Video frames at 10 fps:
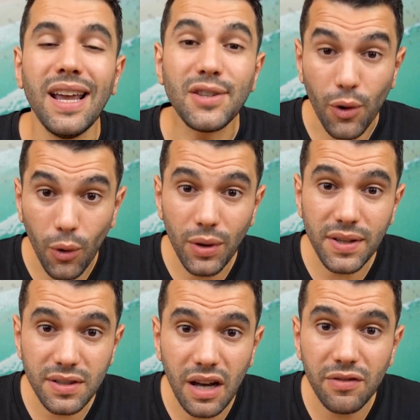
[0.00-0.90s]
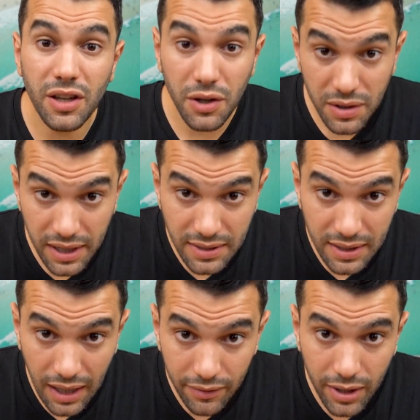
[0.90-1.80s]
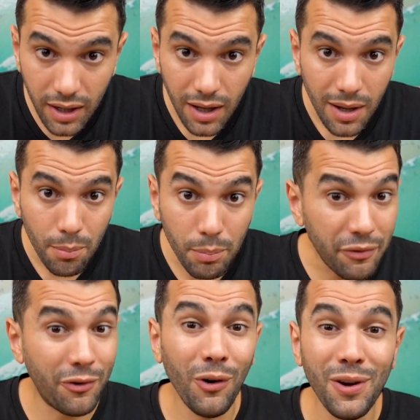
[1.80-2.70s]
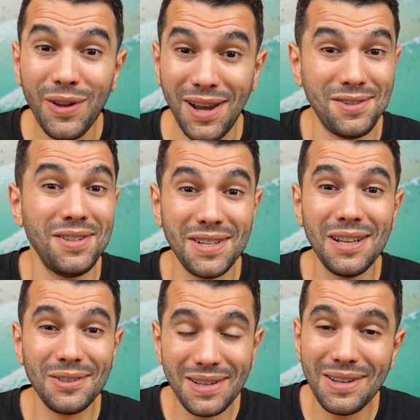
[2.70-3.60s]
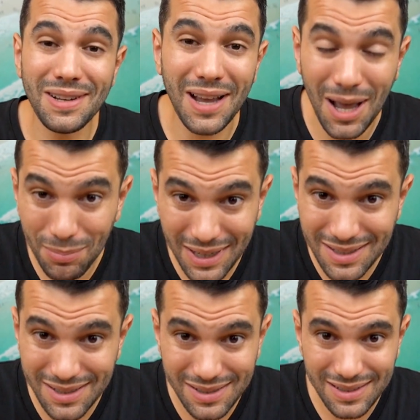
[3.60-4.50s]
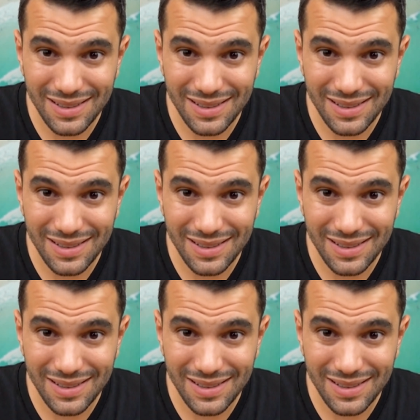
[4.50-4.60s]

It's all the stuff that you need to cover before you actually start looking at places,